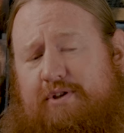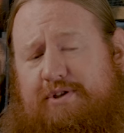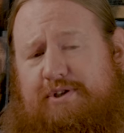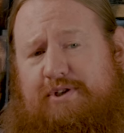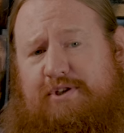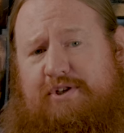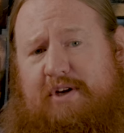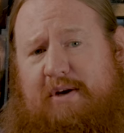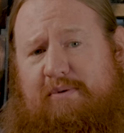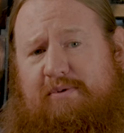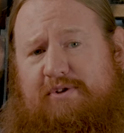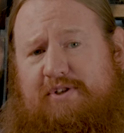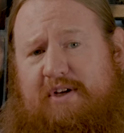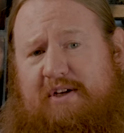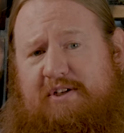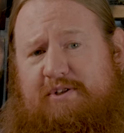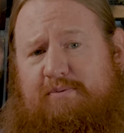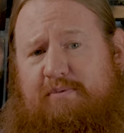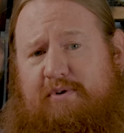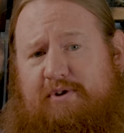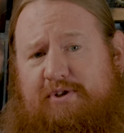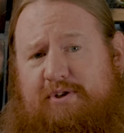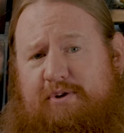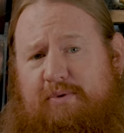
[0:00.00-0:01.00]
This is Shane with Shane's
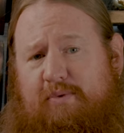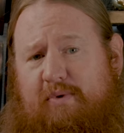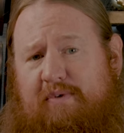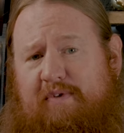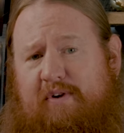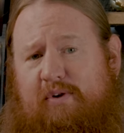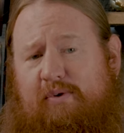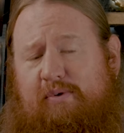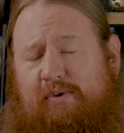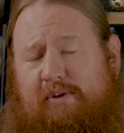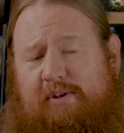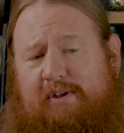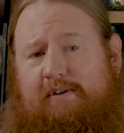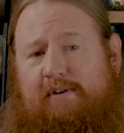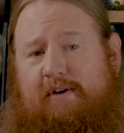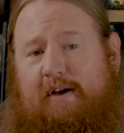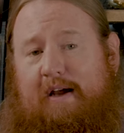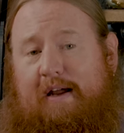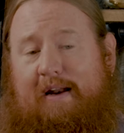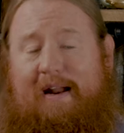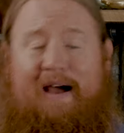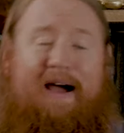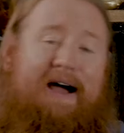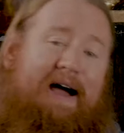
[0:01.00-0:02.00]
Books In Review,
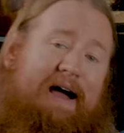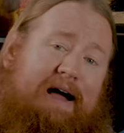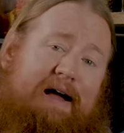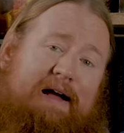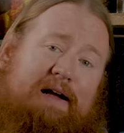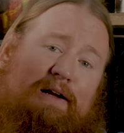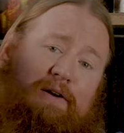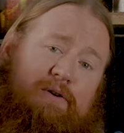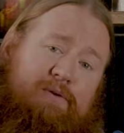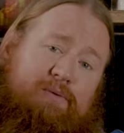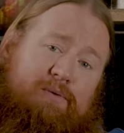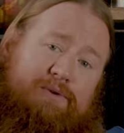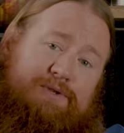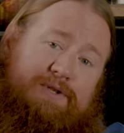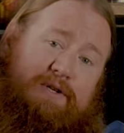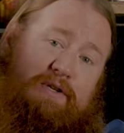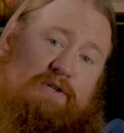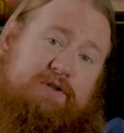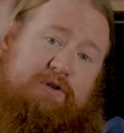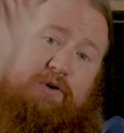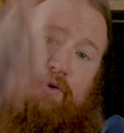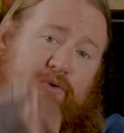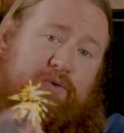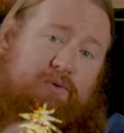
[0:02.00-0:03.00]
and I will
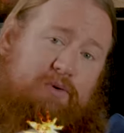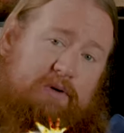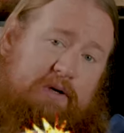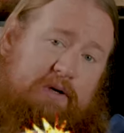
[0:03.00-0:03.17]
see you